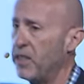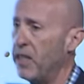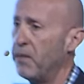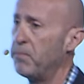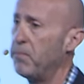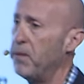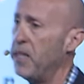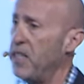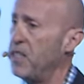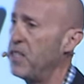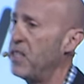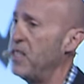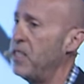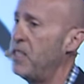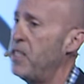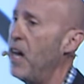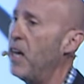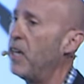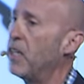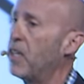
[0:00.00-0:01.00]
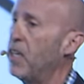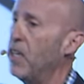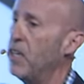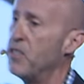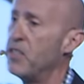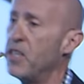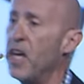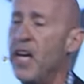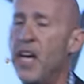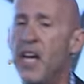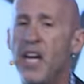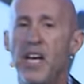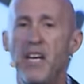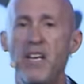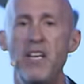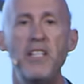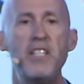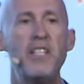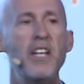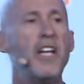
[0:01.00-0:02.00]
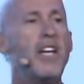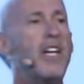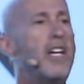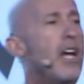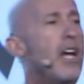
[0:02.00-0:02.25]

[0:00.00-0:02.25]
companies and telcos, is that